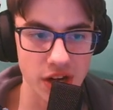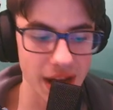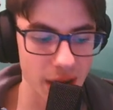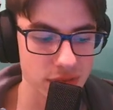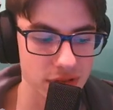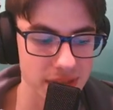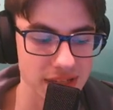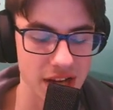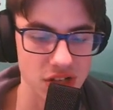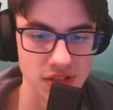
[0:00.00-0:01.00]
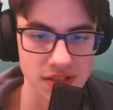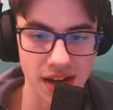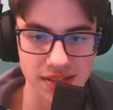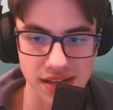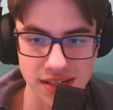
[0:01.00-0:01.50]
and out of possession
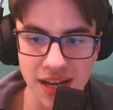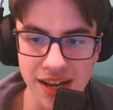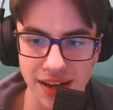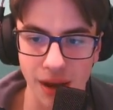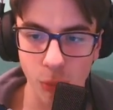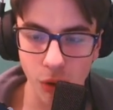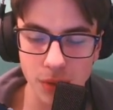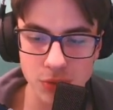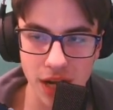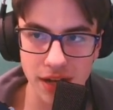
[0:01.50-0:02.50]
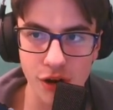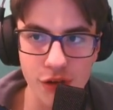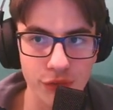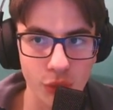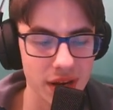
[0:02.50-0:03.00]
tactics. Now, what I'm trying to go
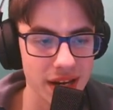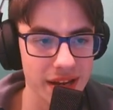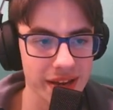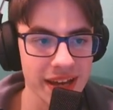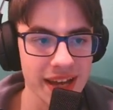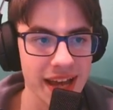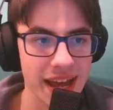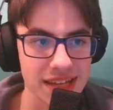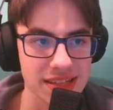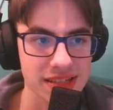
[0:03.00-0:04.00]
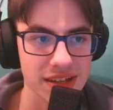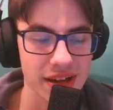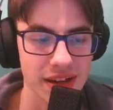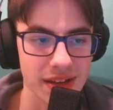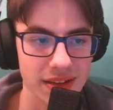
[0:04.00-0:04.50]
for here is
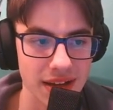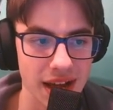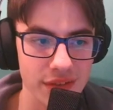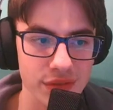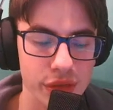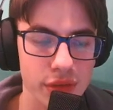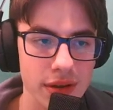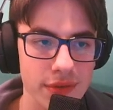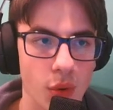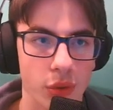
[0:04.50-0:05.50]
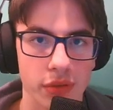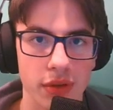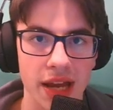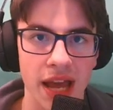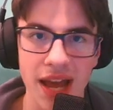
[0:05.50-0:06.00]
kind of a
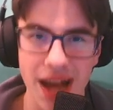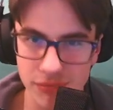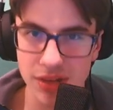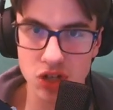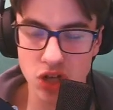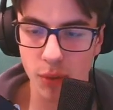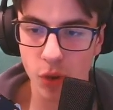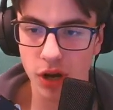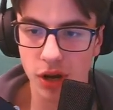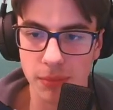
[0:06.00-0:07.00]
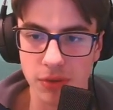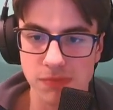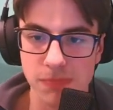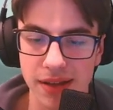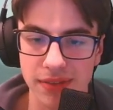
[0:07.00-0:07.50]
3-4-3. I'm really trying to work on it, because
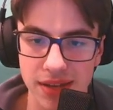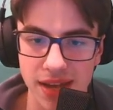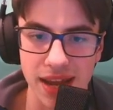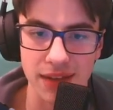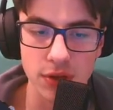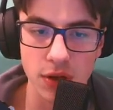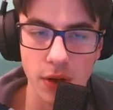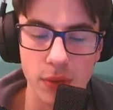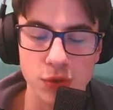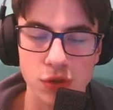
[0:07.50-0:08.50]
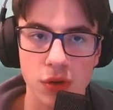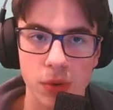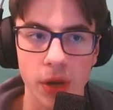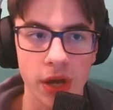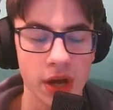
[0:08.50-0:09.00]
back in the day, if you go
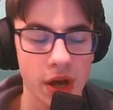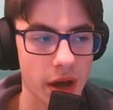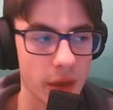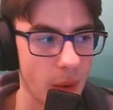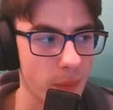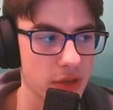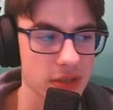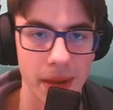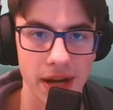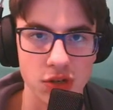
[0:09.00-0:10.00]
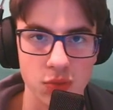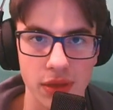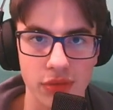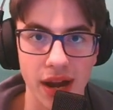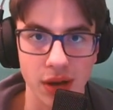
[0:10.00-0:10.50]
to when we used to manage
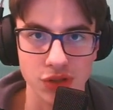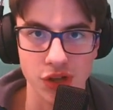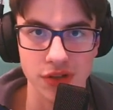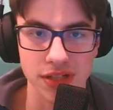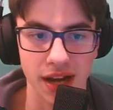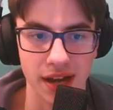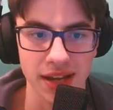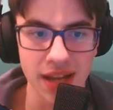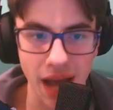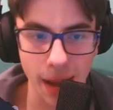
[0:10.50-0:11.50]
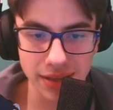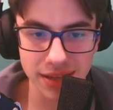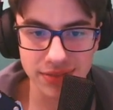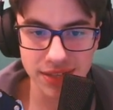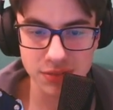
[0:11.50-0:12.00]
with Real Sociedad, I
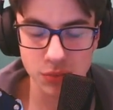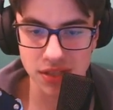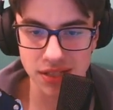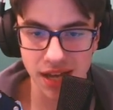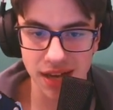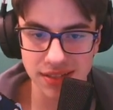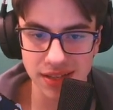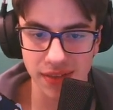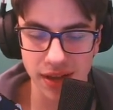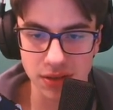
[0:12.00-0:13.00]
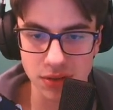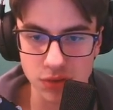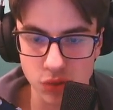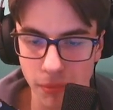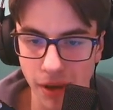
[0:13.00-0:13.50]
believe this was the tactic that I
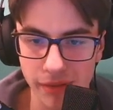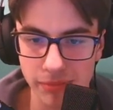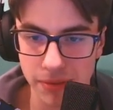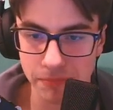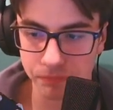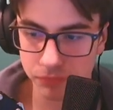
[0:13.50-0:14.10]
used, or it might have been